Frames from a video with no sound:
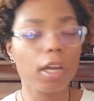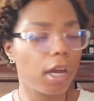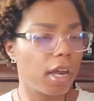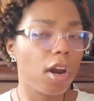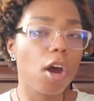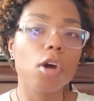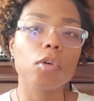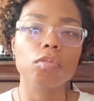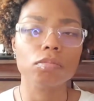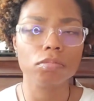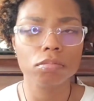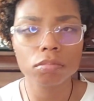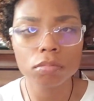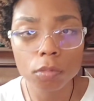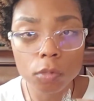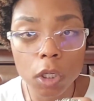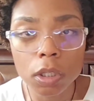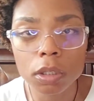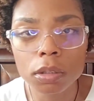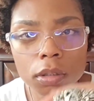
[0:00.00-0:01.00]
And oh,
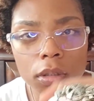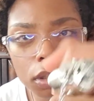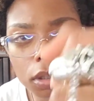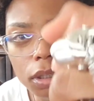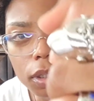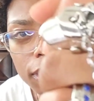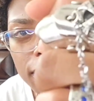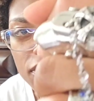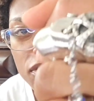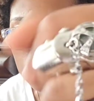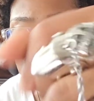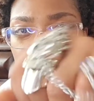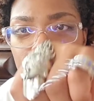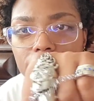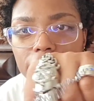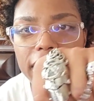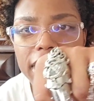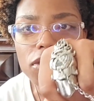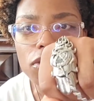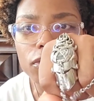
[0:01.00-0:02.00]
kiss a ring,
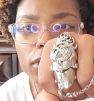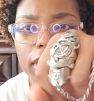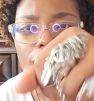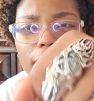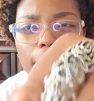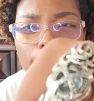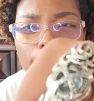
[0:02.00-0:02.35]
kiss a ring.